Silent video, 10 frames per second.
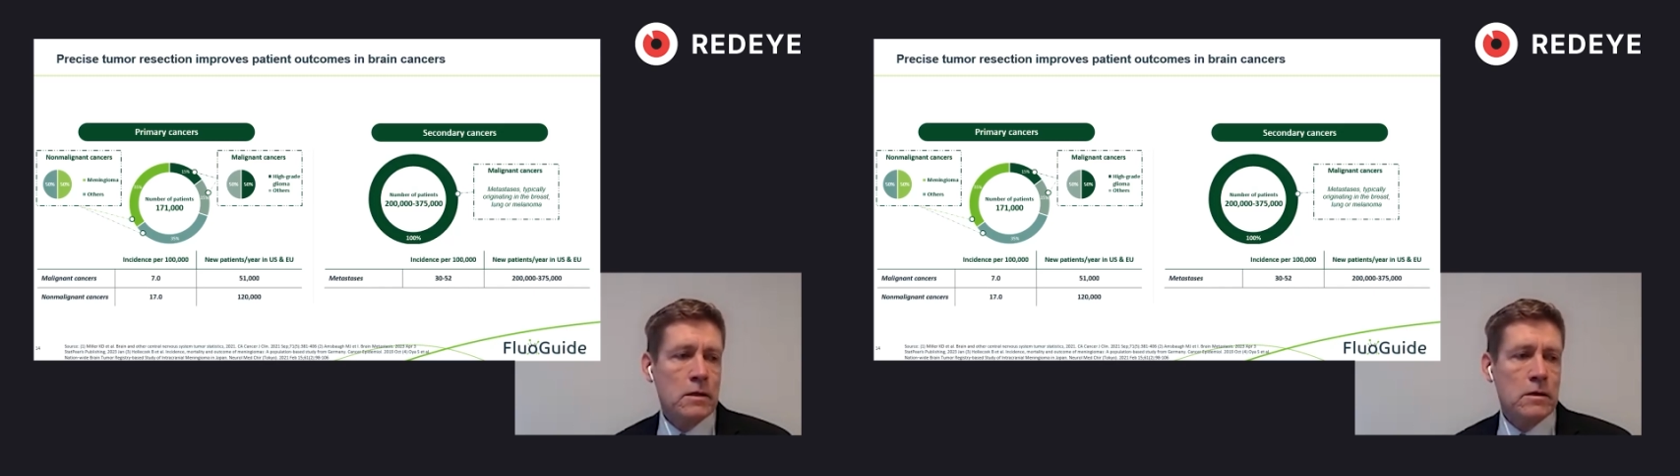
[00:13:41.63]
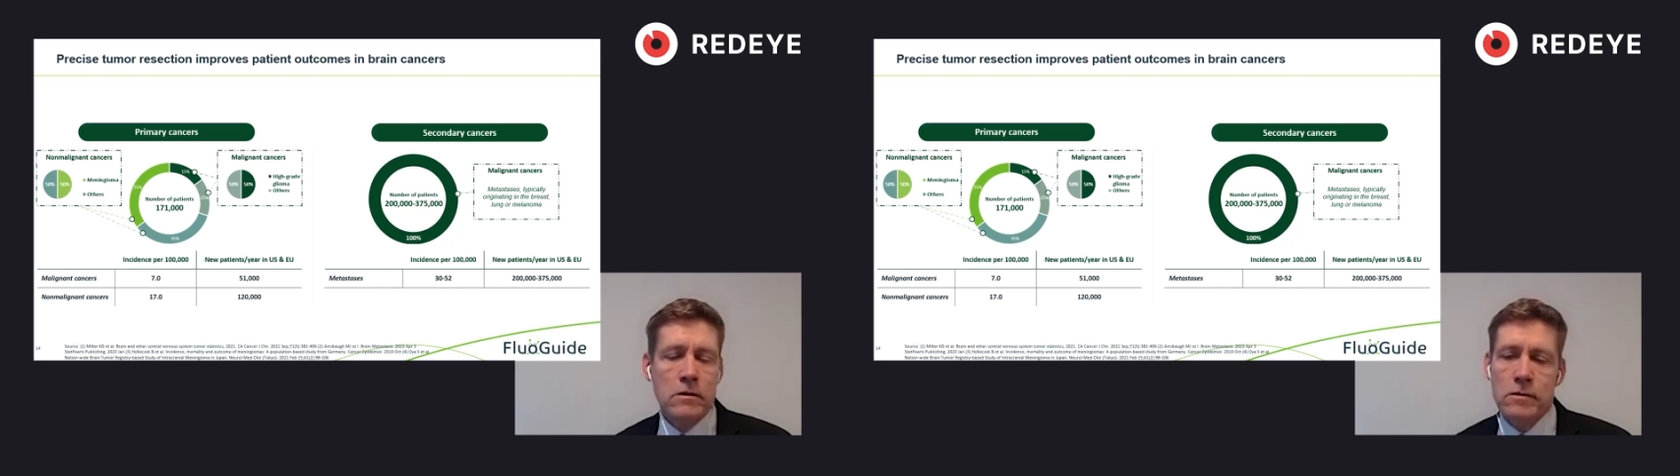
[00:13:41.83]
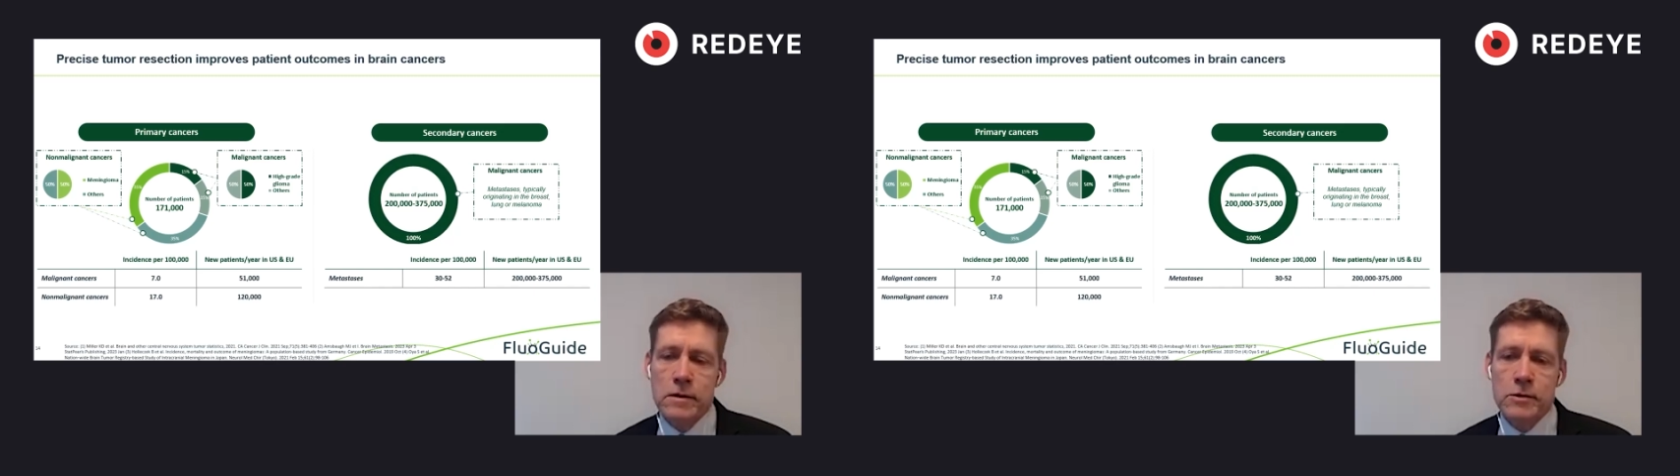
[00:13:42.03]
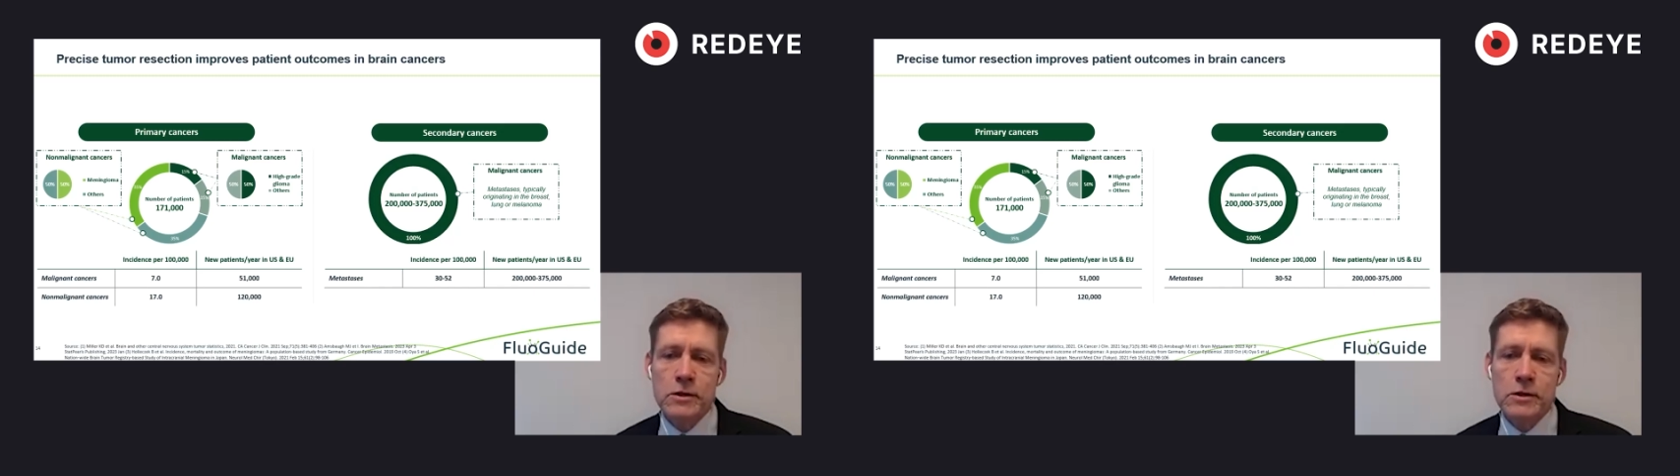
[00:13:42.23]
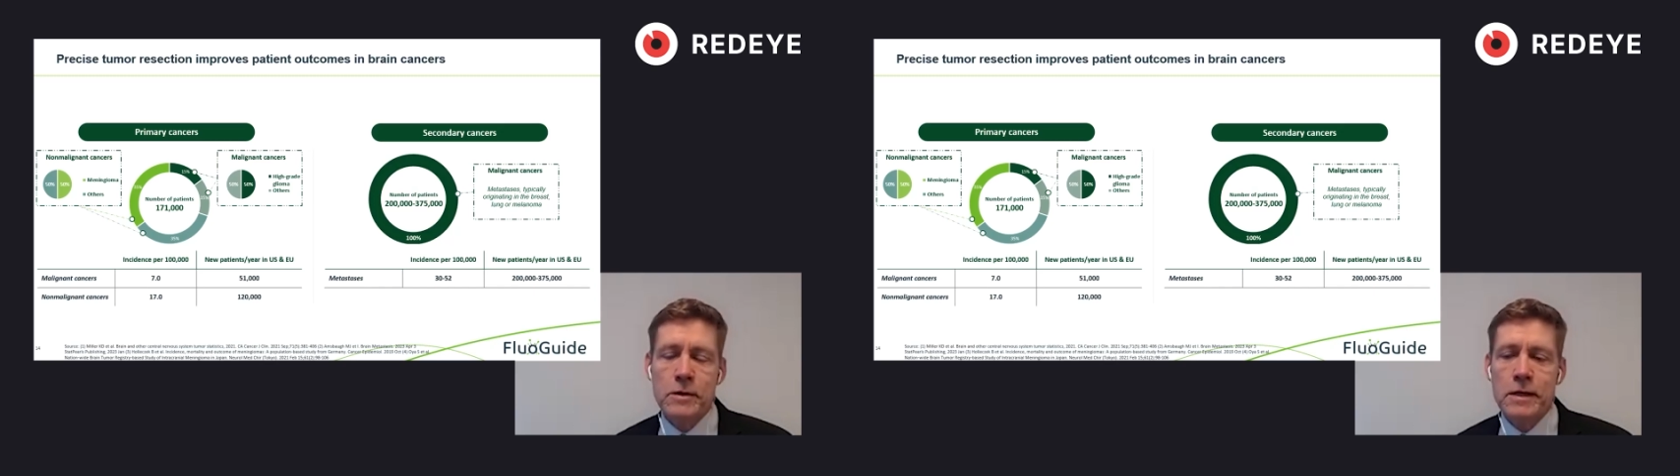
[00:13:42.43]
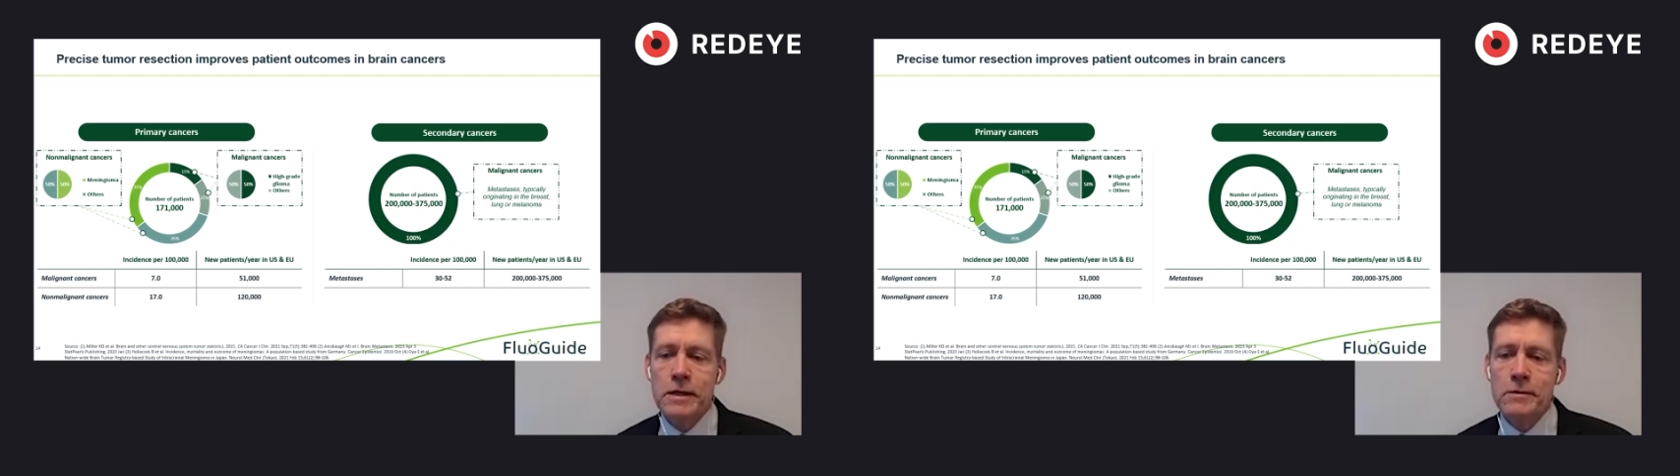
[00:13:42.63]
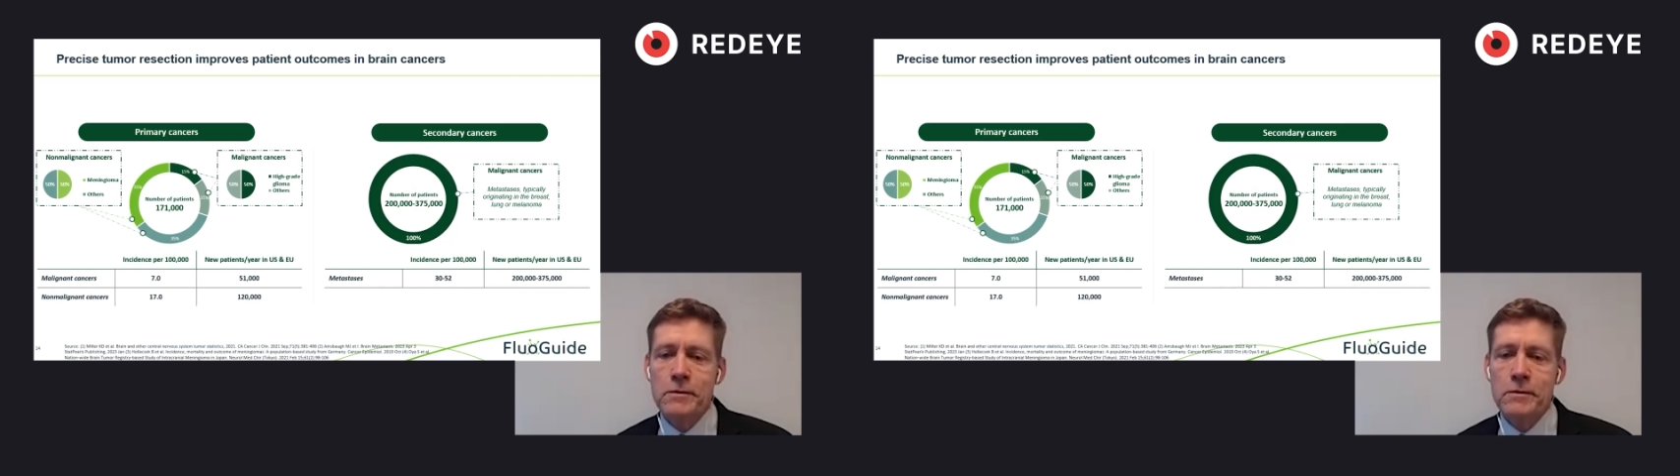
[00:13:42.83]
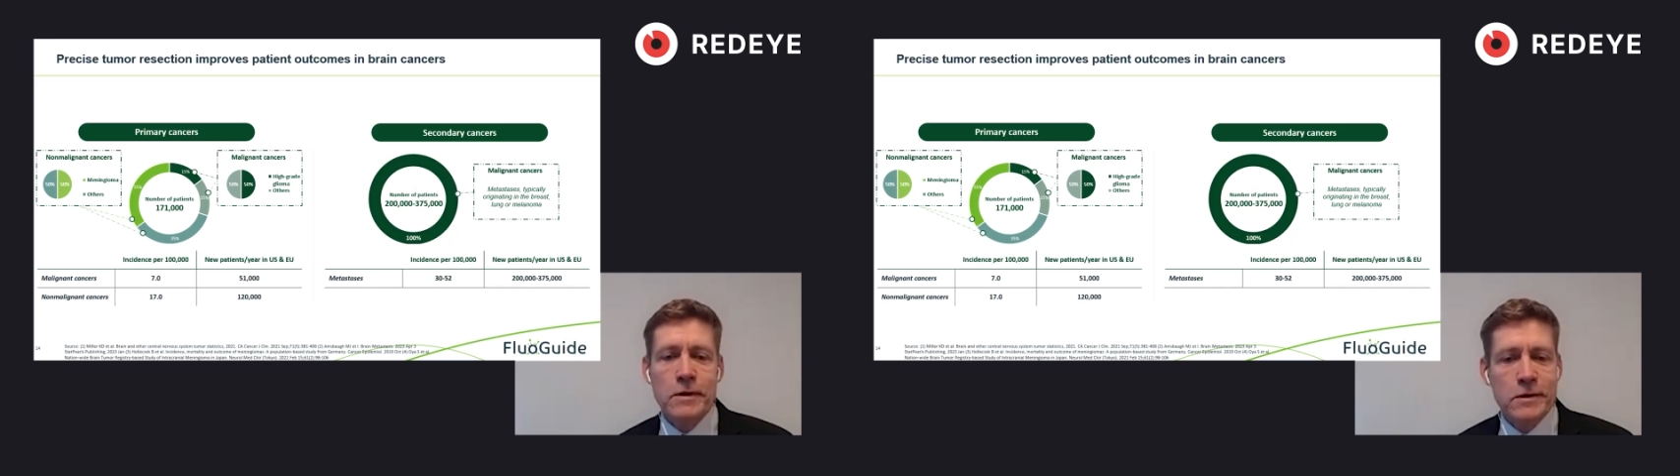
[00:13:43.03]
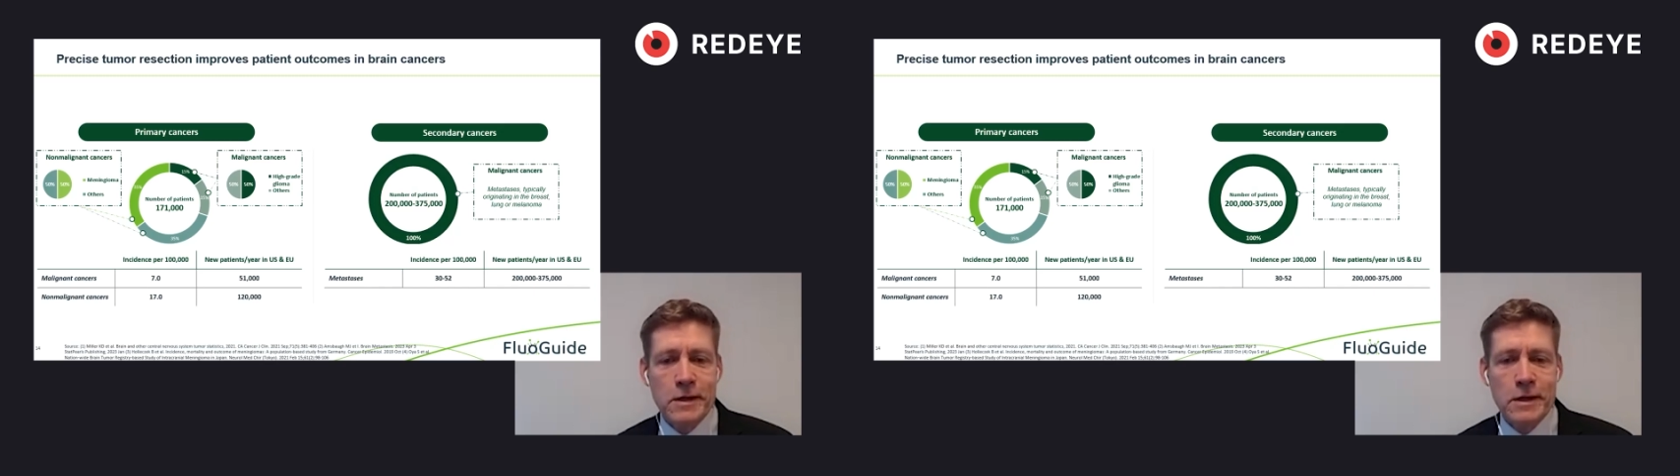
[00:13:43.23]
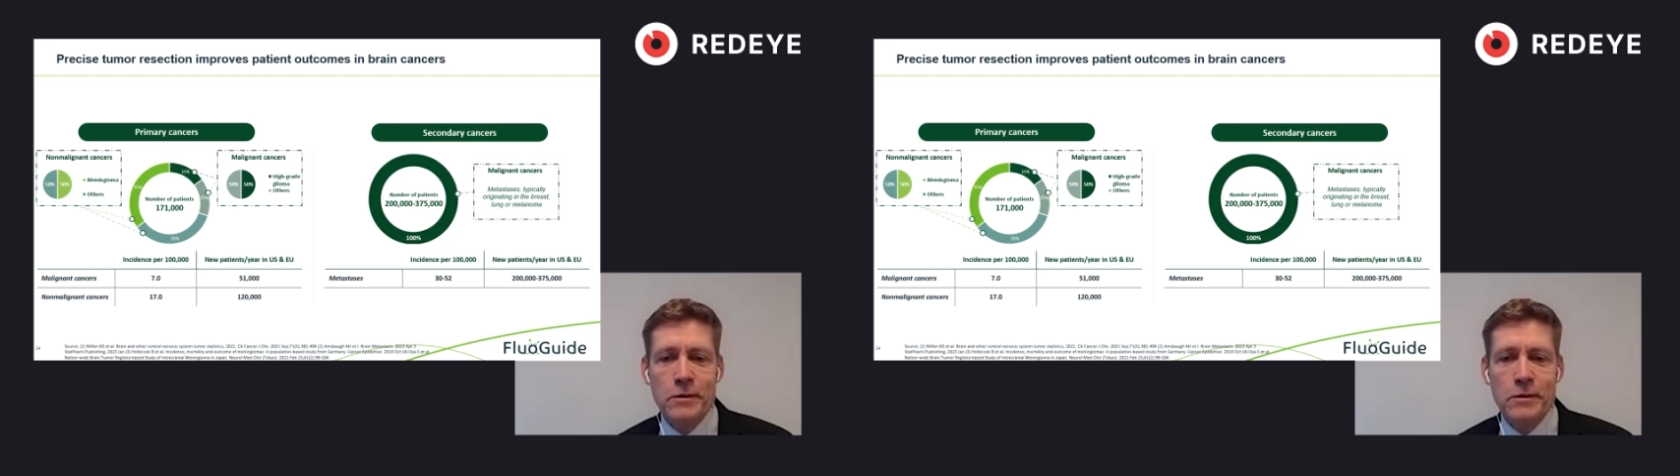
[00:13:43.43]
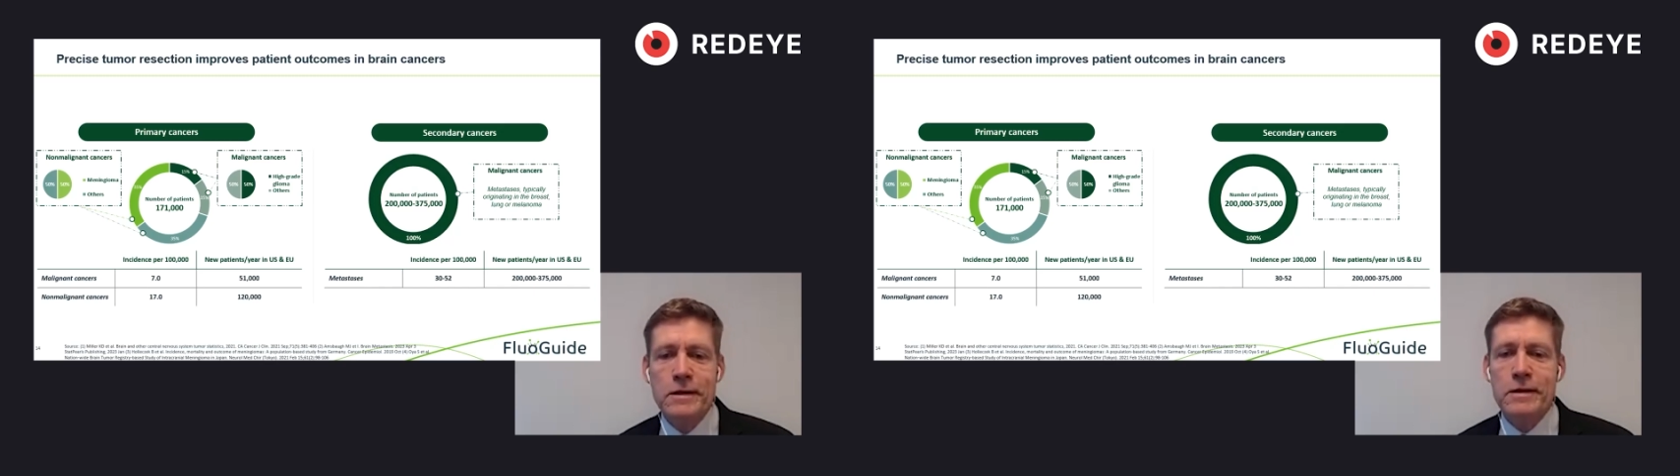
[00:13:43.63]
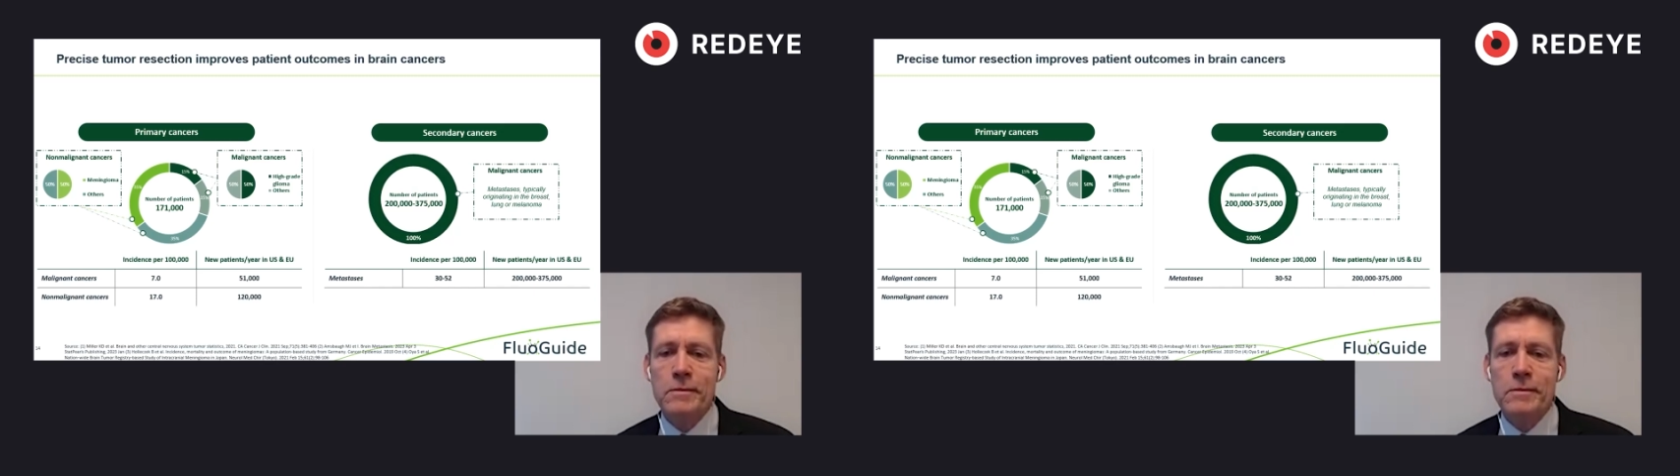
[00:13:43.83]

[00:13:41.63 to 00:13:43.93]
So I just want to tell you this.